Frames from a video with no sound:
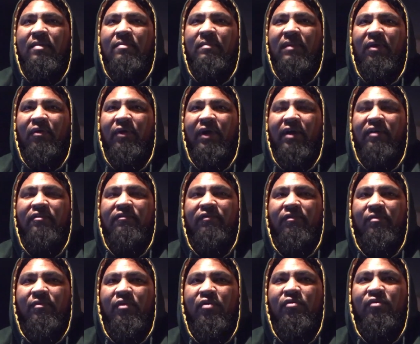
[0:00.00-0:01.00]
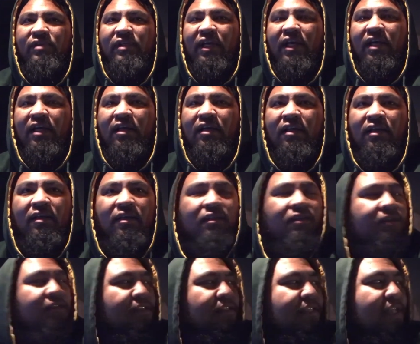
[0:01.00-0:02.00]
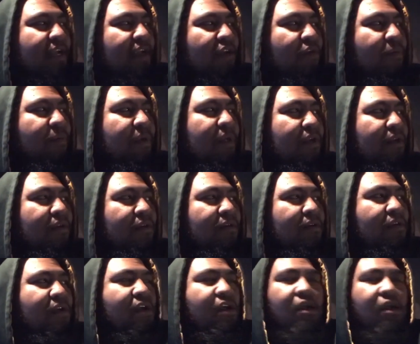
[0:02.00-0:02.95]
My route's from Utah to Sacramento,